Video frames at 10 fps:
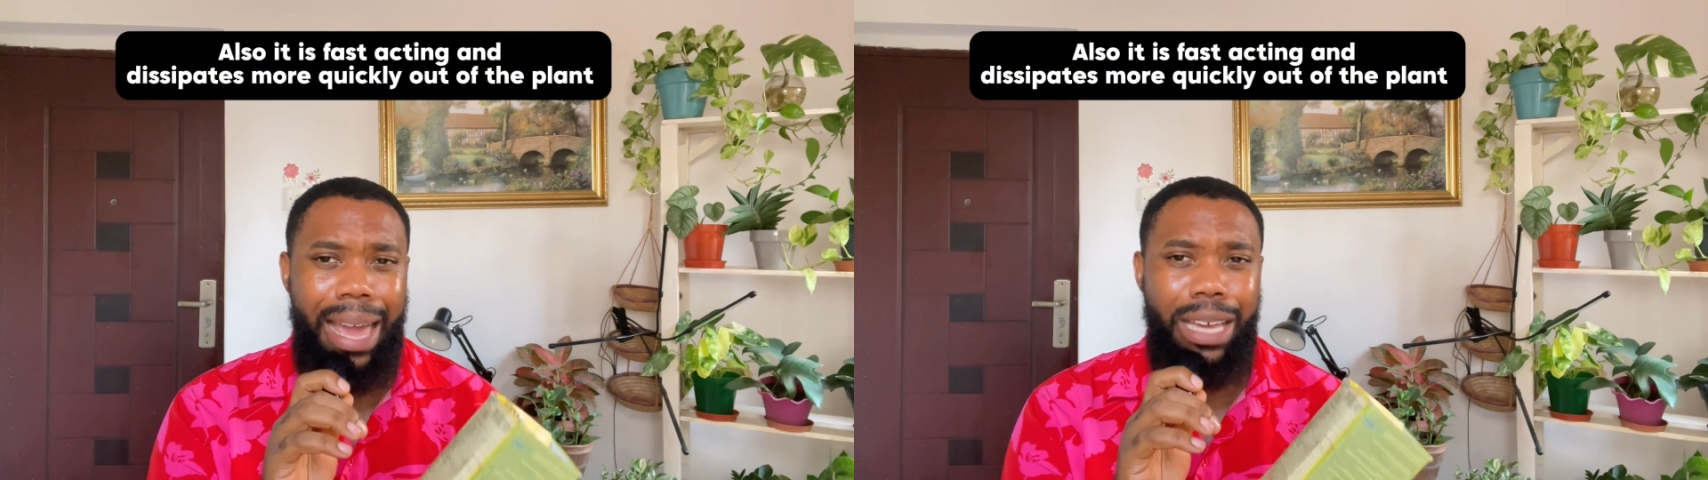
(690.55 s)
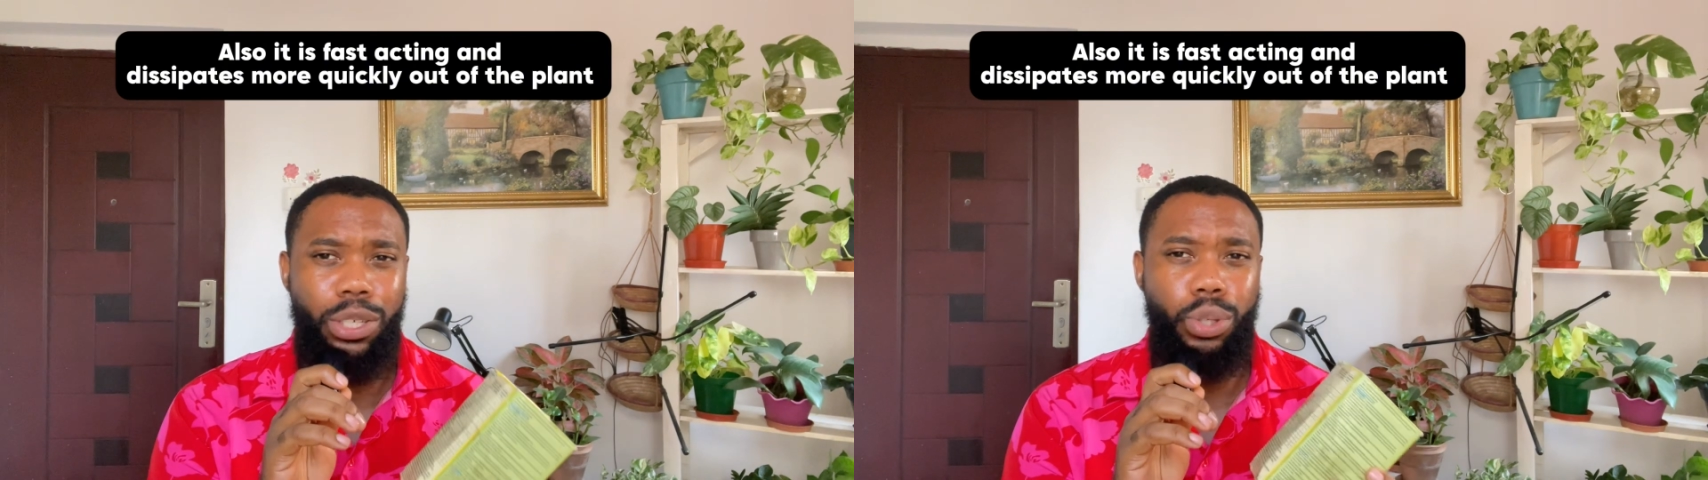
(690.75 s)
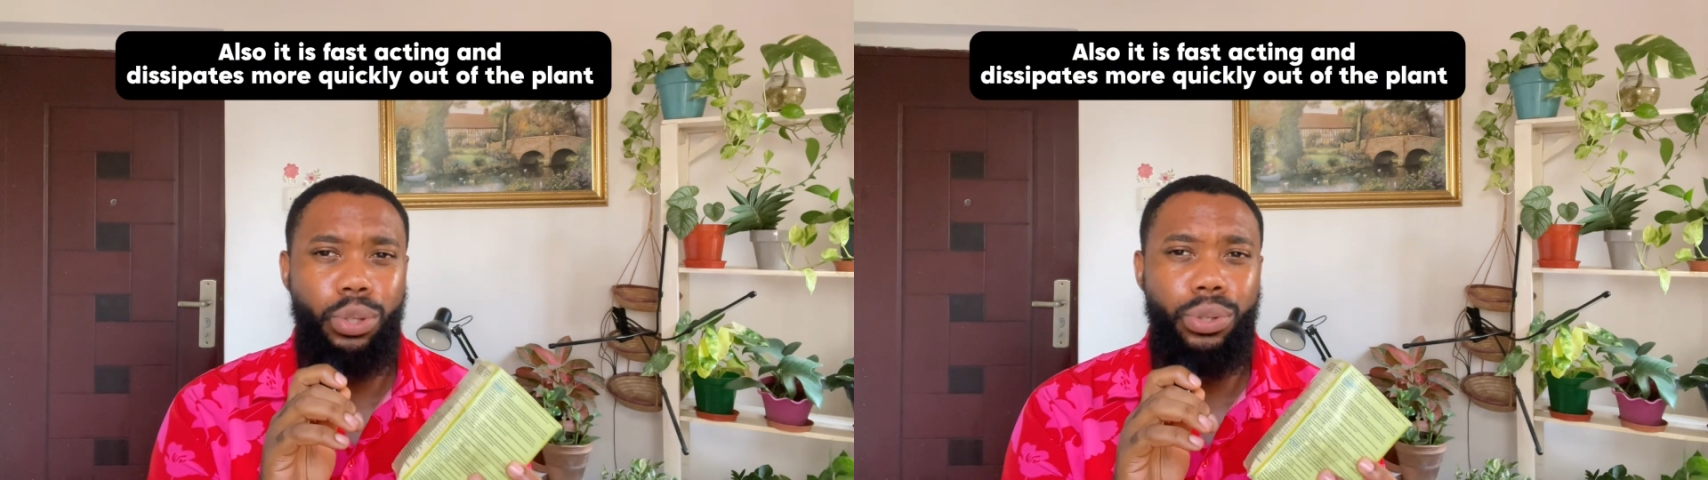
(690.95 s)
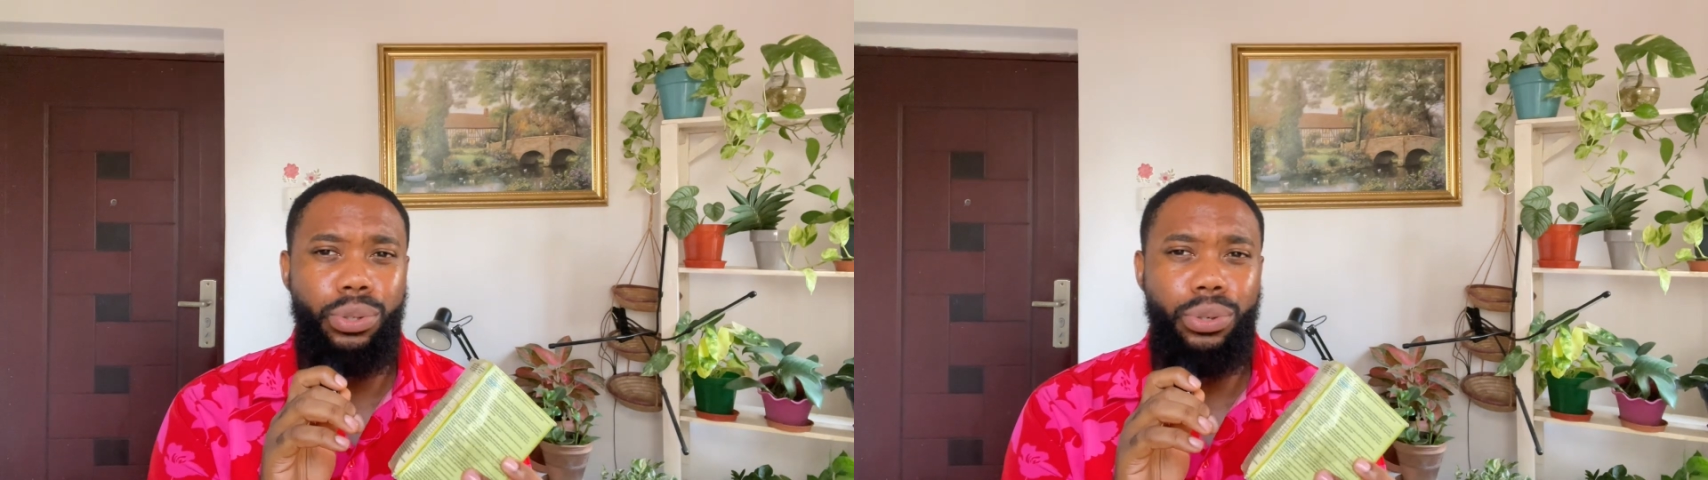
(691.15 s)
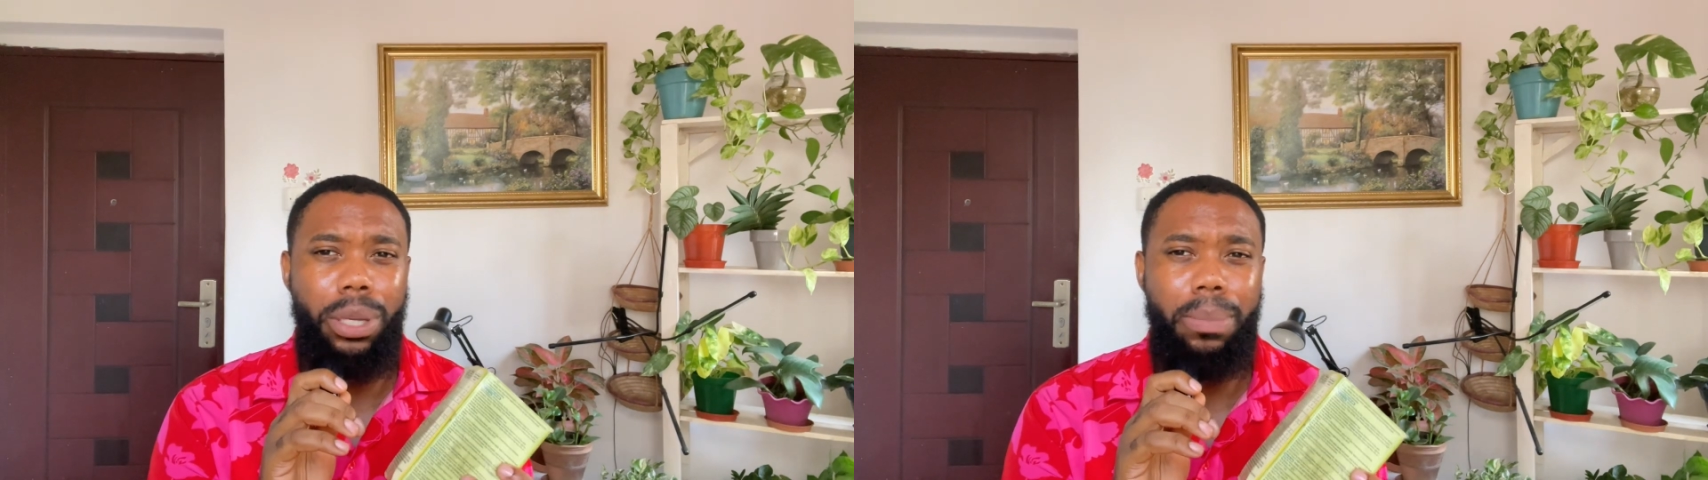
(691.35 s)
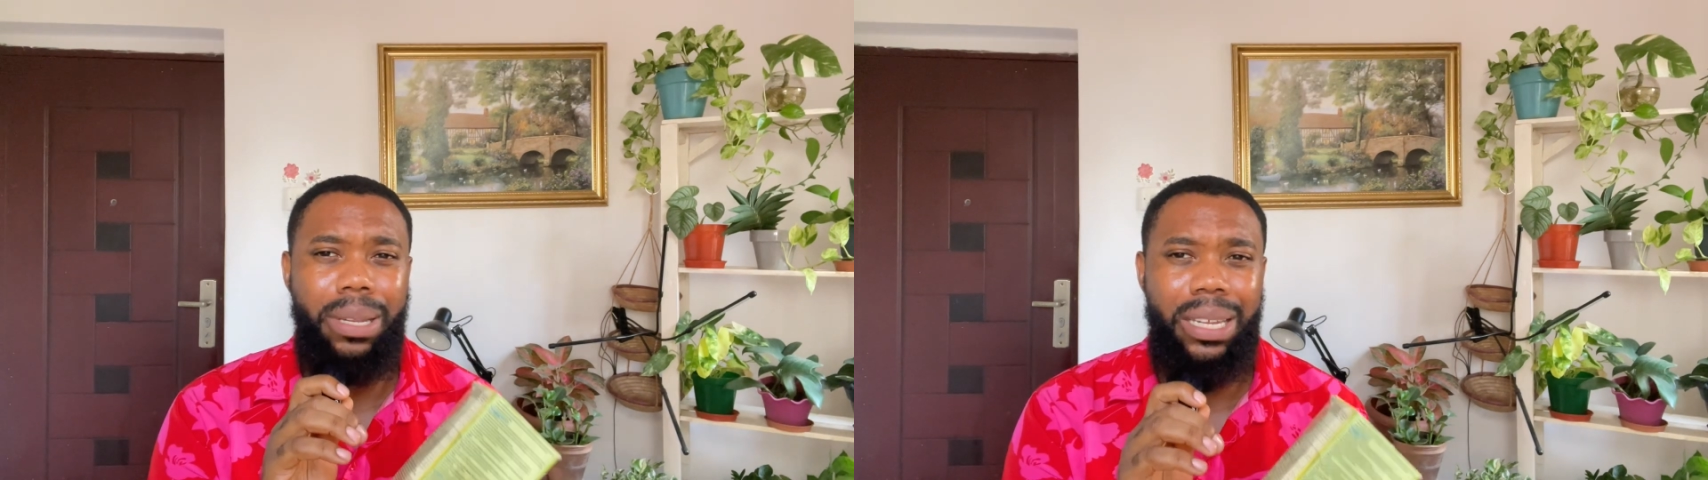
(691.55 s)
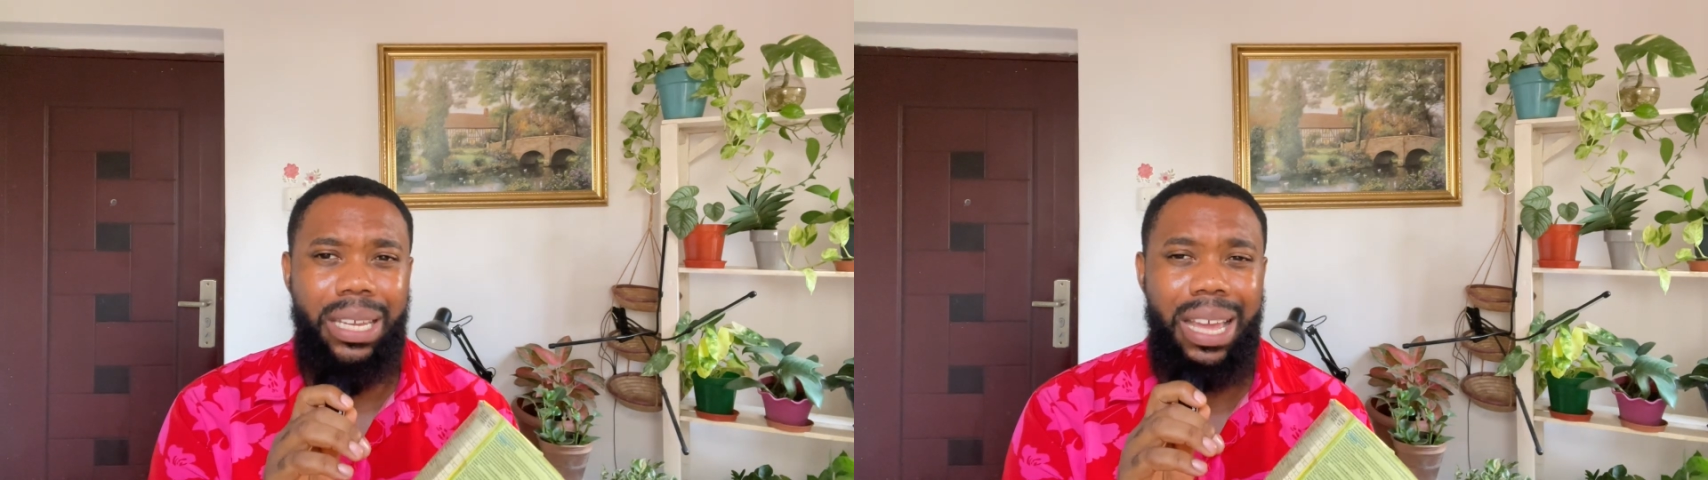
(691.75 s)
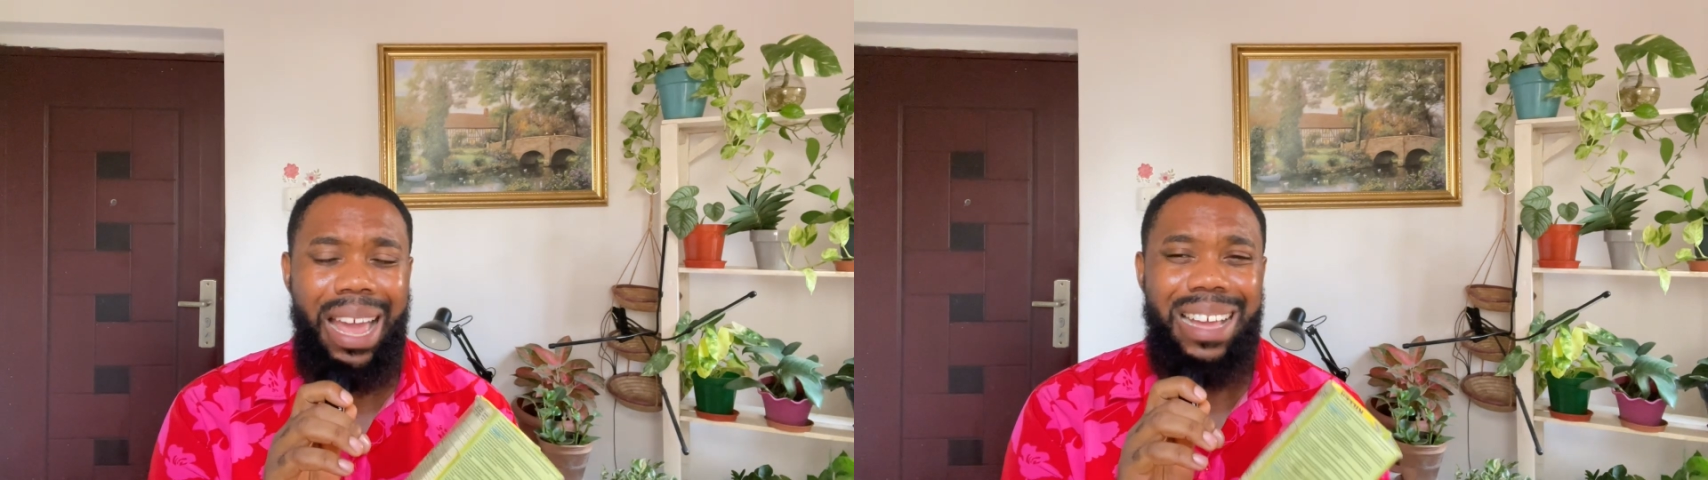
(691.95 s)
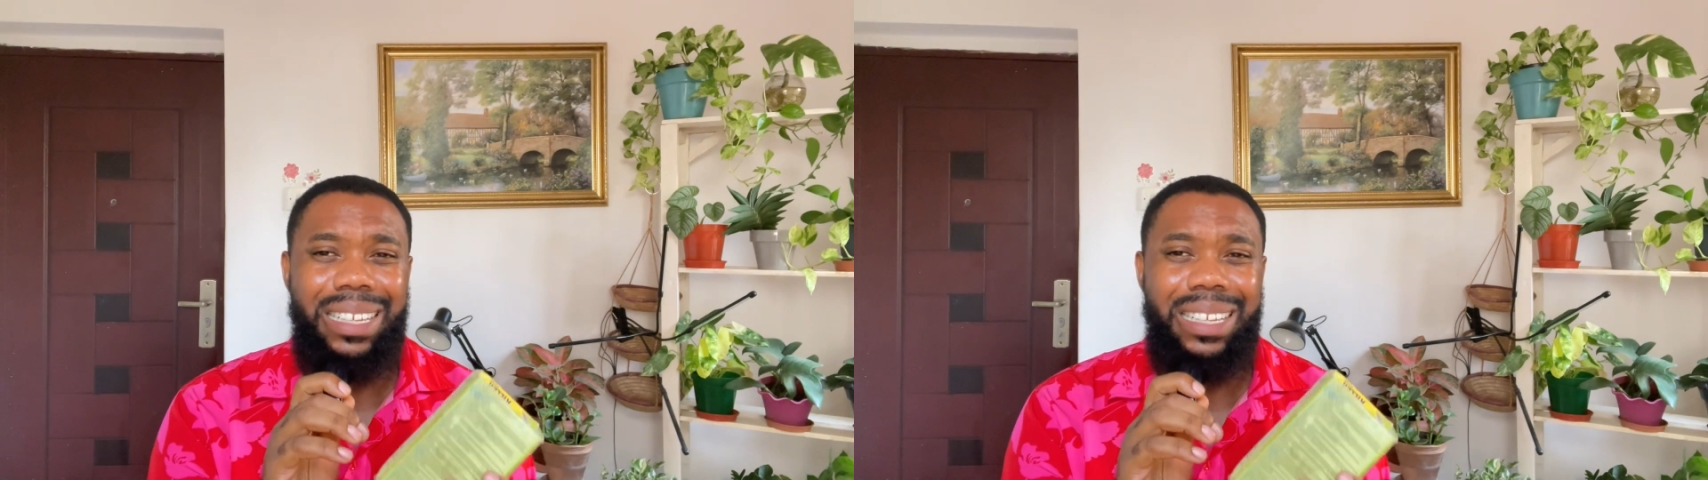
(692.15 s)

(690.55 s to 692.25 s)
extremely